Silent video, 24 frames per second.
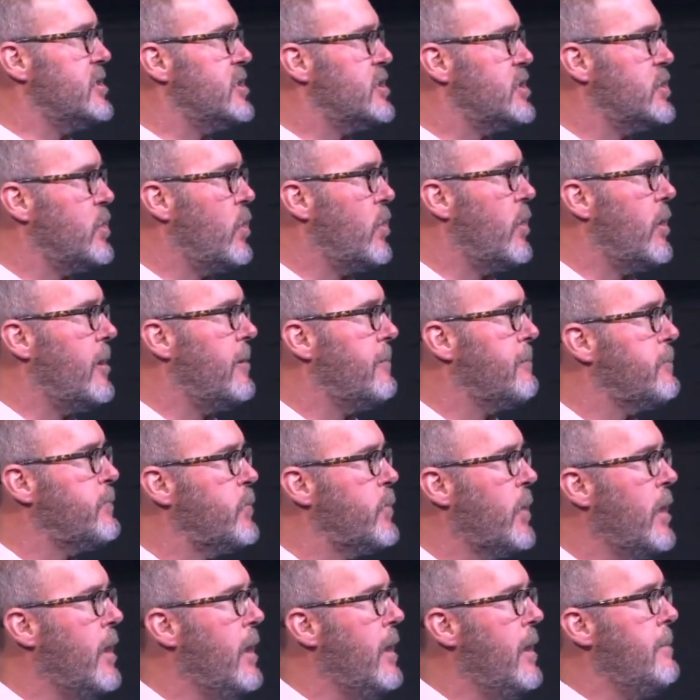of this story.
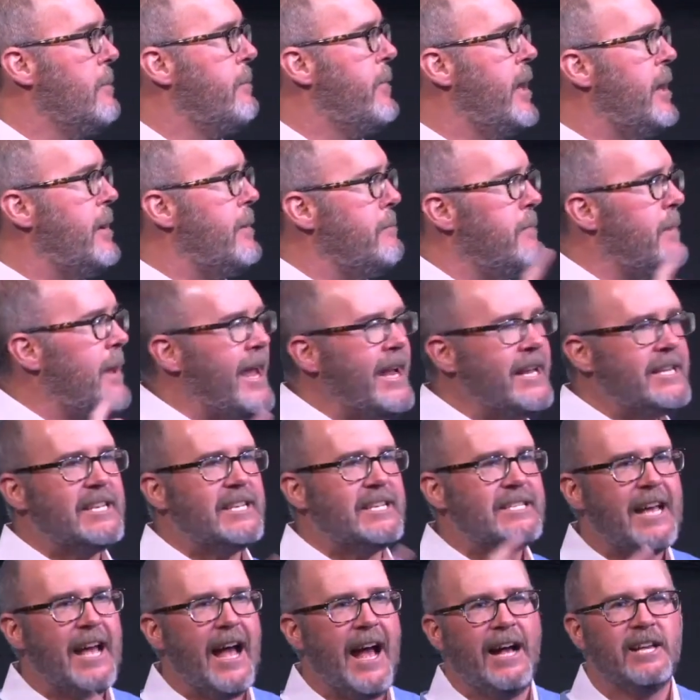But it makes
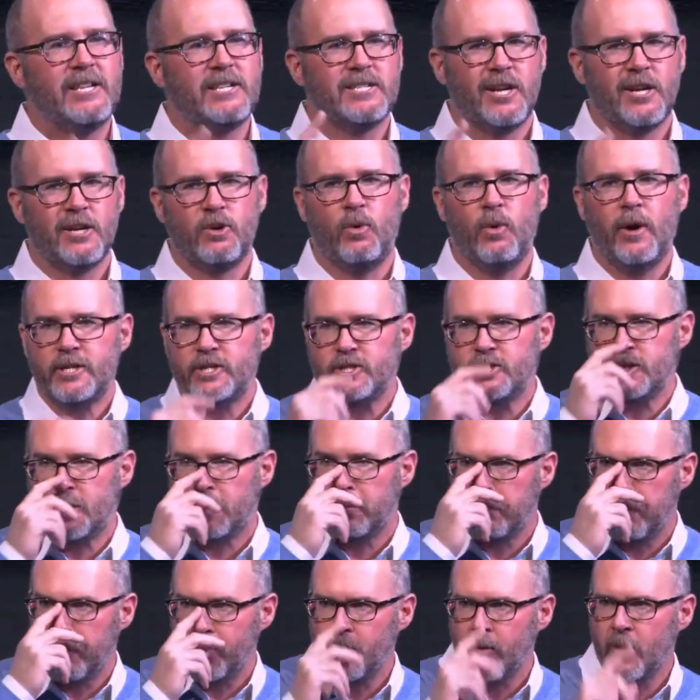us ask a
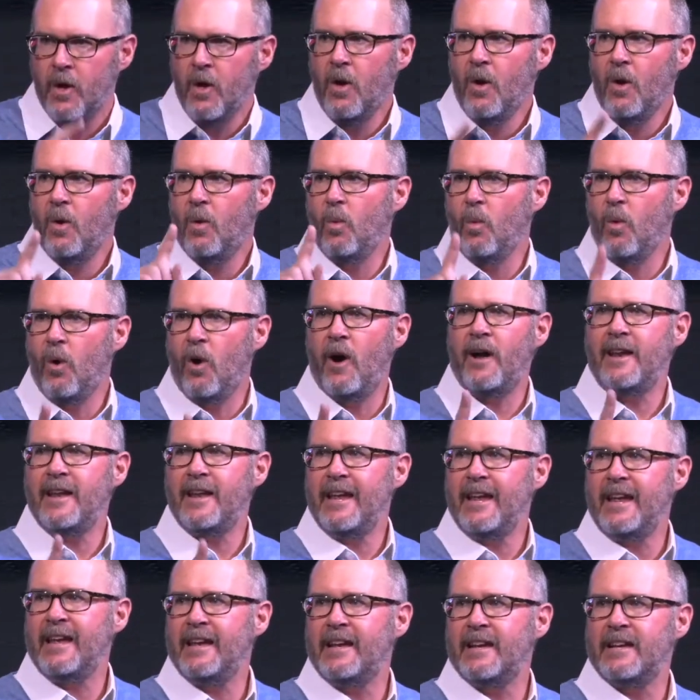question.
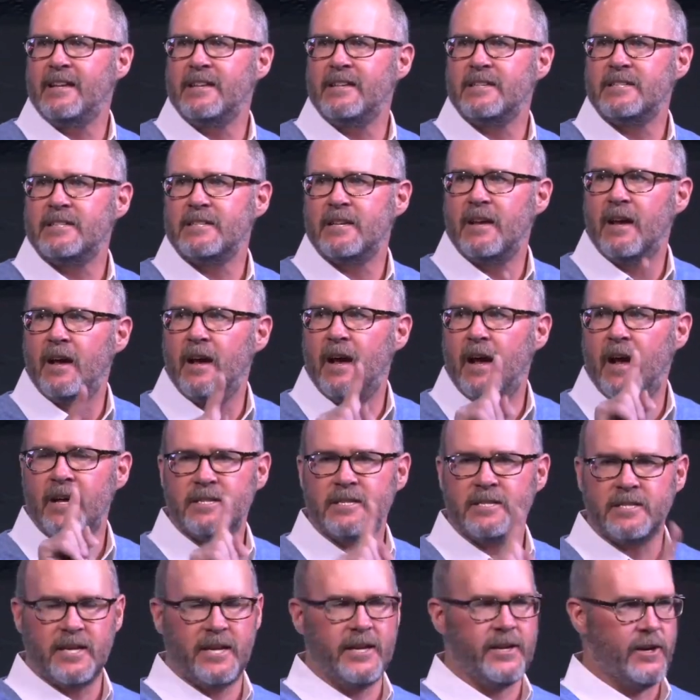What is
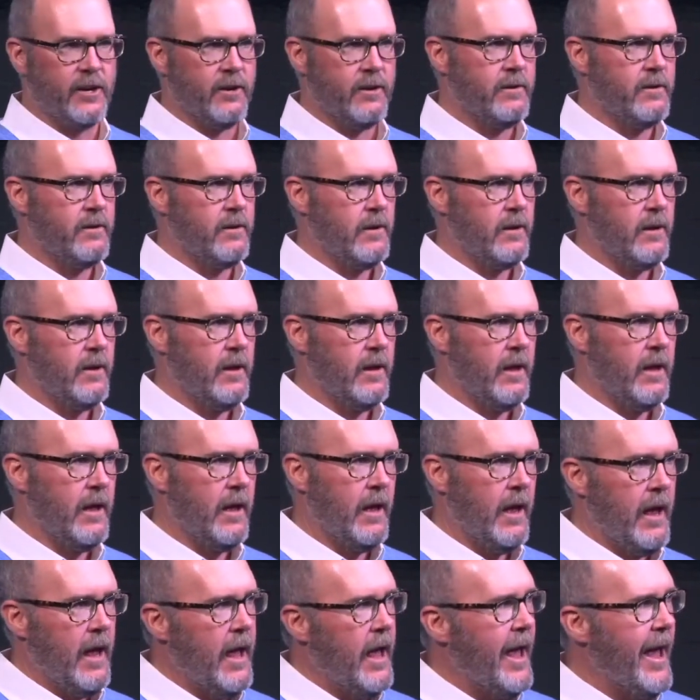a sinner?
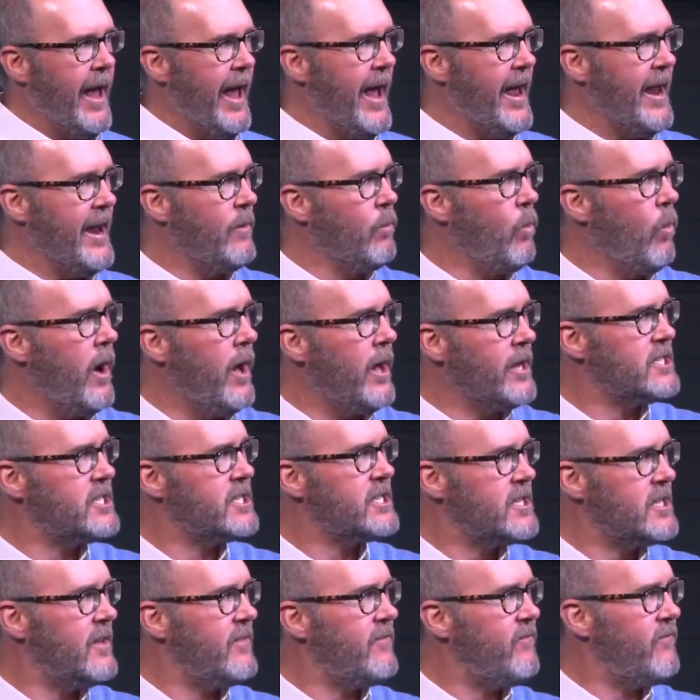And
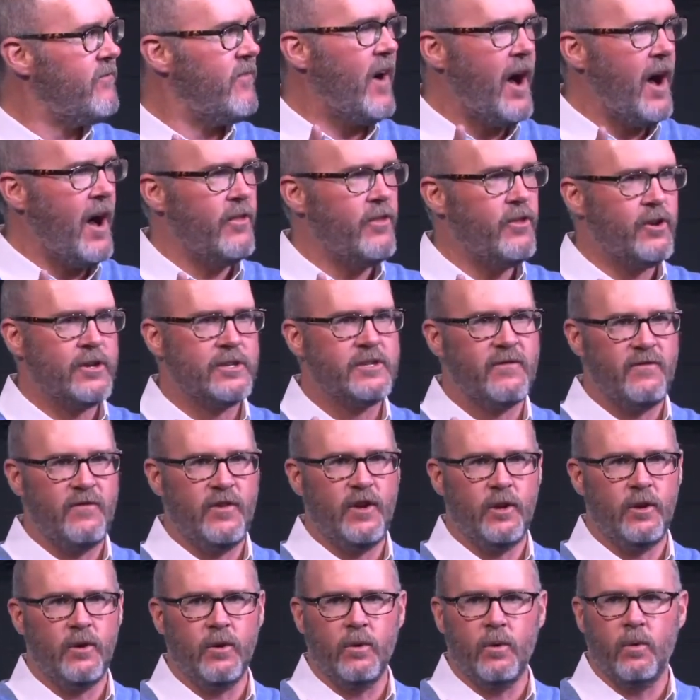what's the Father's
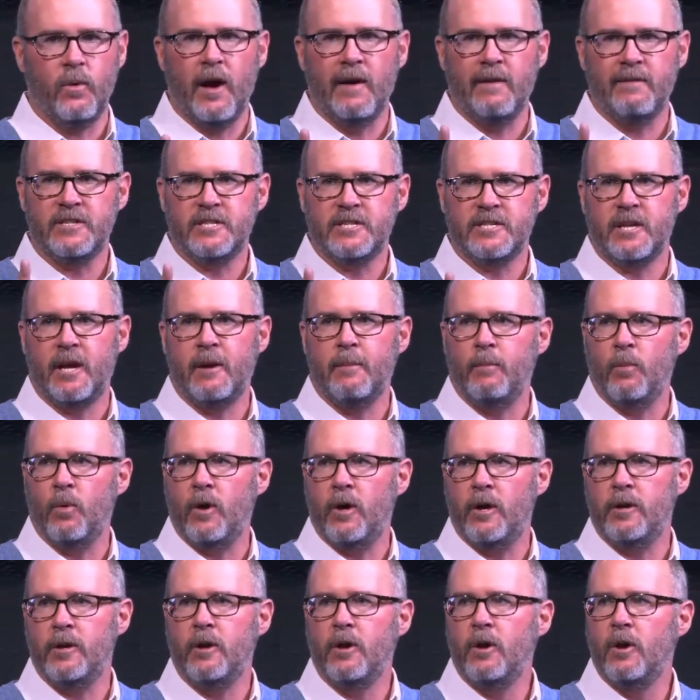view of
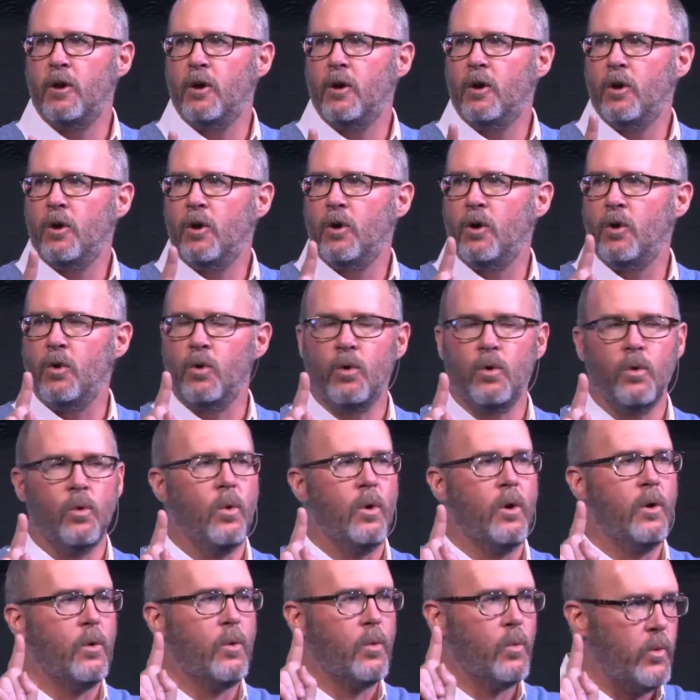someone
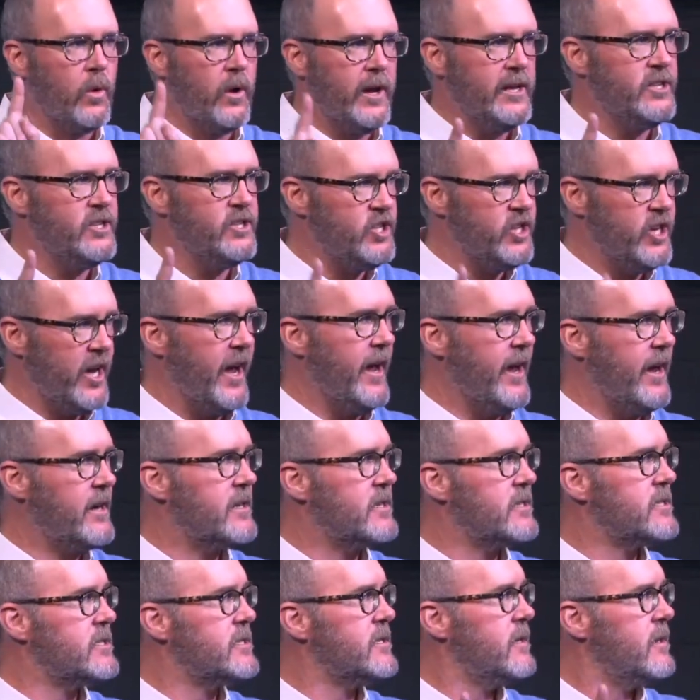who
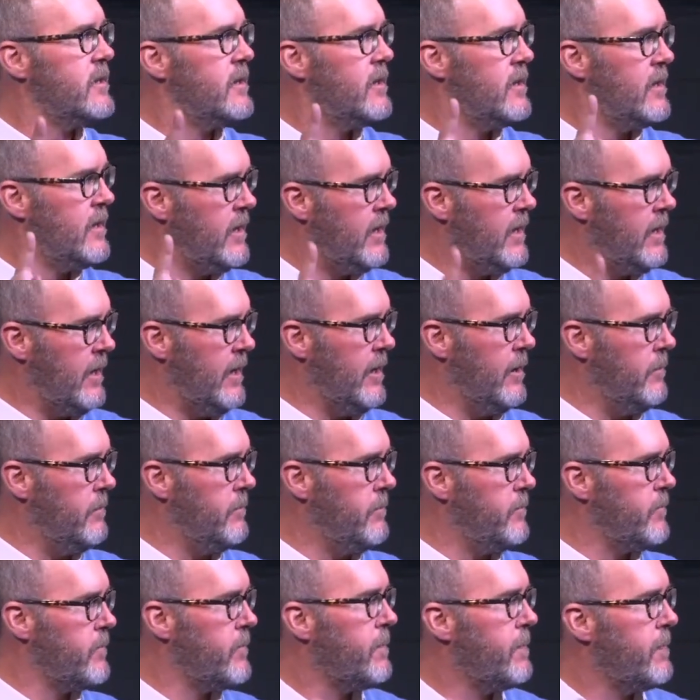rejects him?
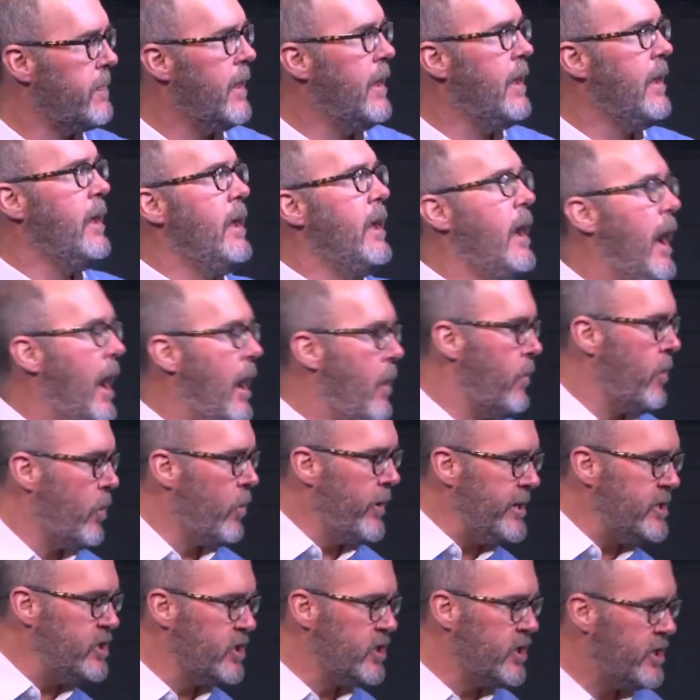I want to
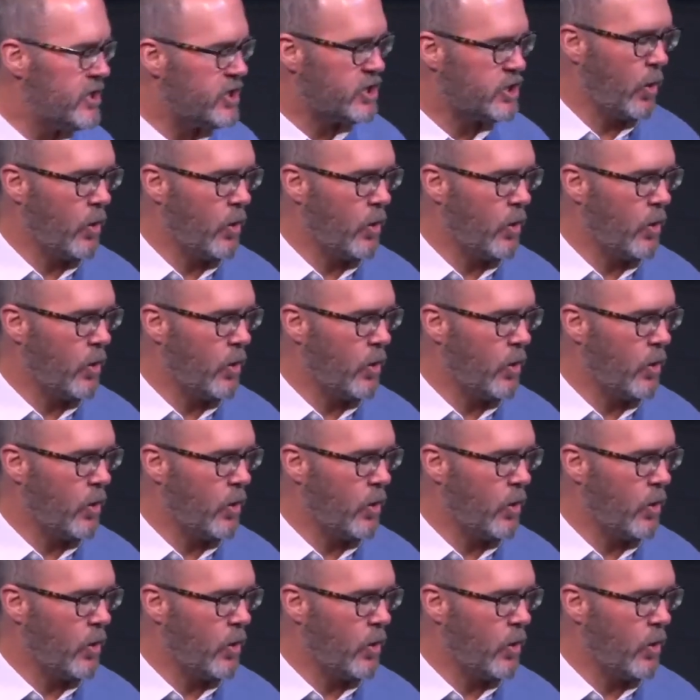read you this